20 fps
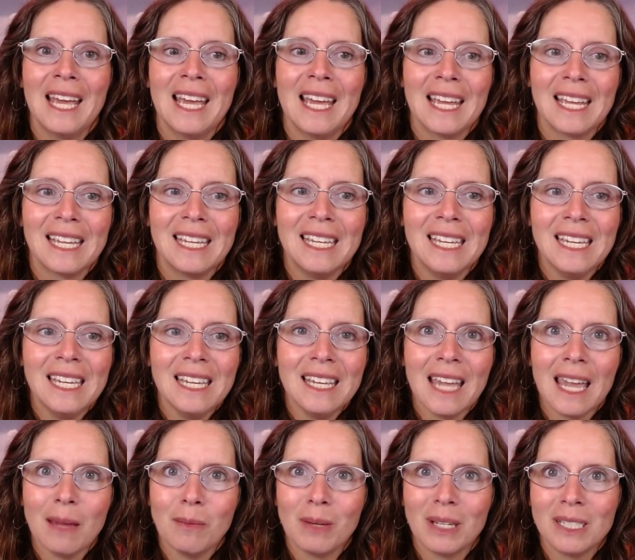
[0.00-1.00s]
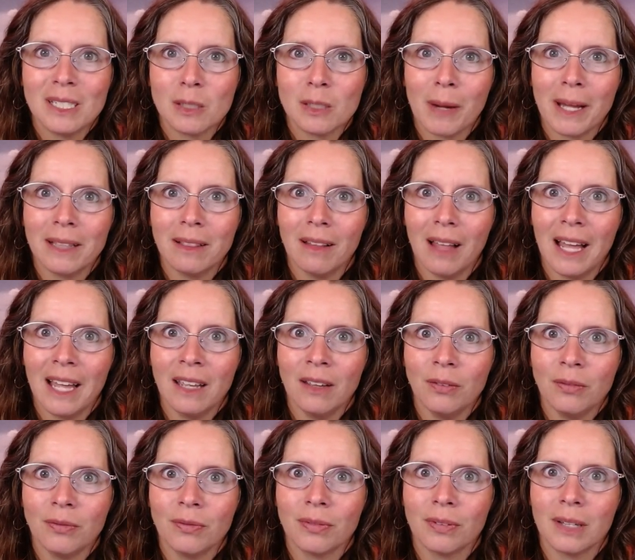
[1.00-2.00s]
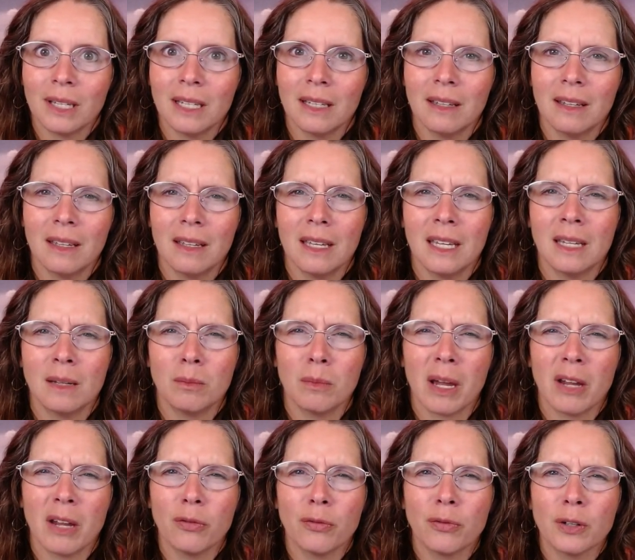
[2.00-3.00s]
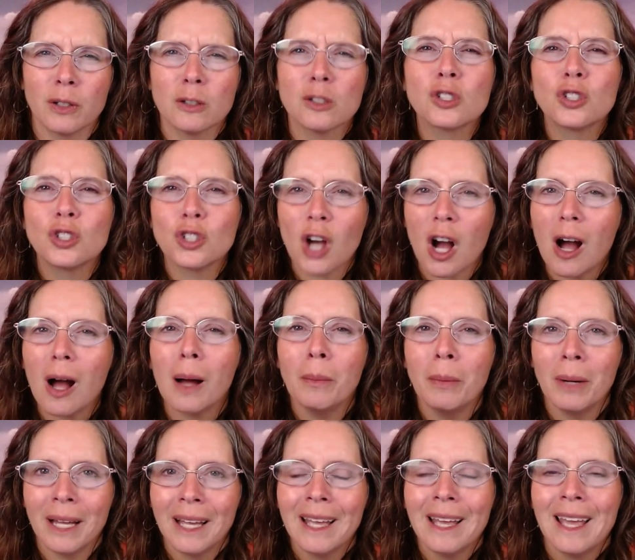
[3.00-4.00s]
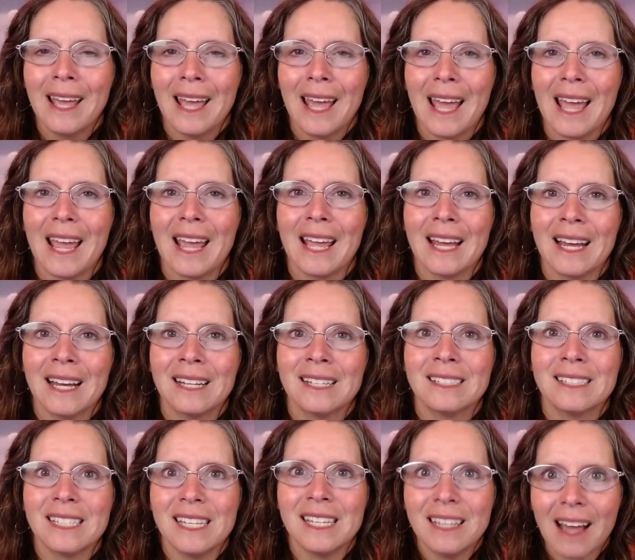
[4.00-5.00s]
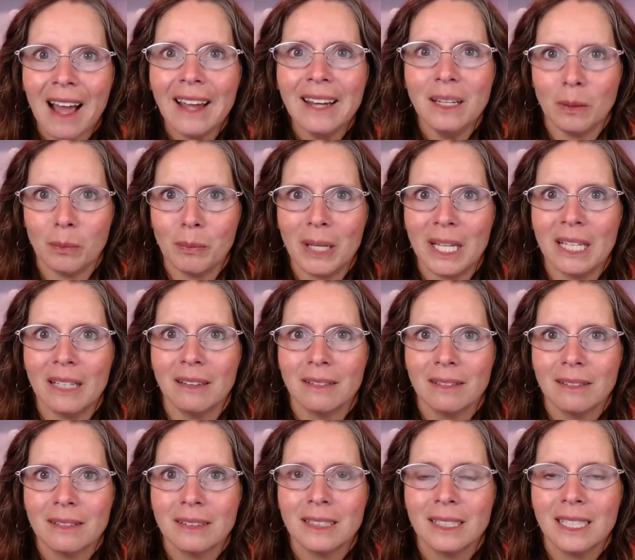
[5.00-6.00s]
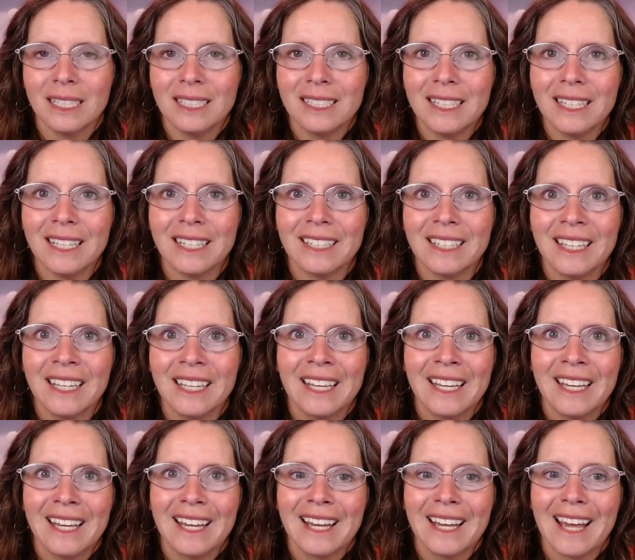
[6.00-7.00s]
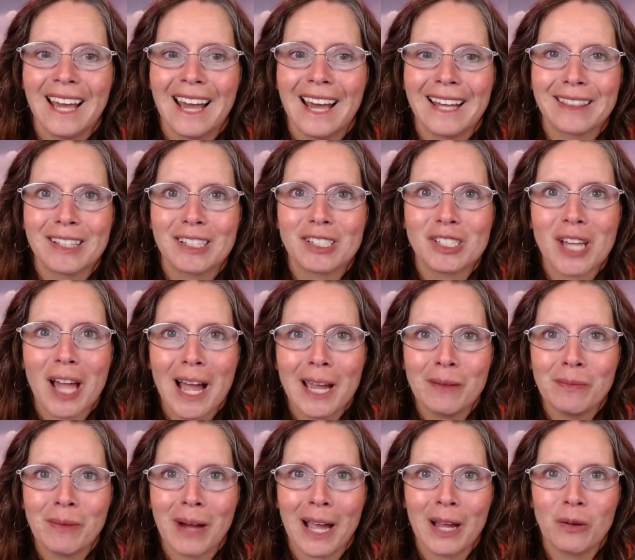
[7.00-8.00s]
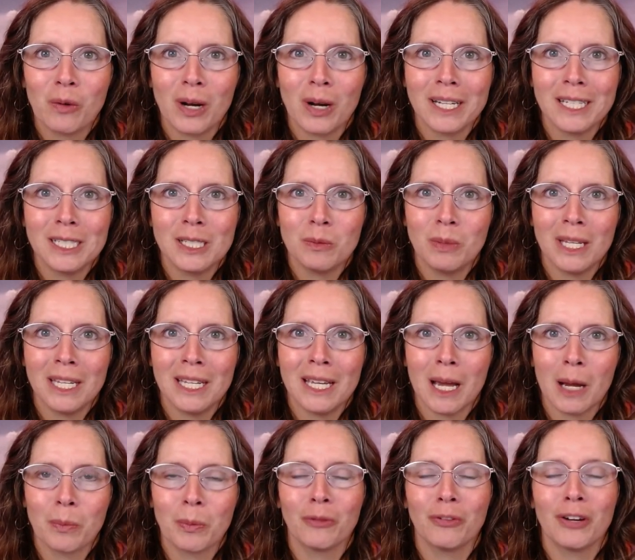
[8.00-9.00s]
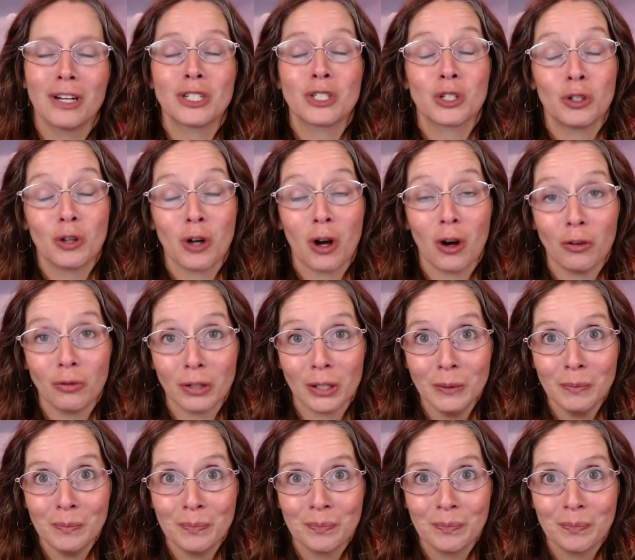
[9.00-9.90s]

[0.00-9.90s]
He came into my life in my first job and he guided me. He did. At the time, I wanted to be a professional golfer.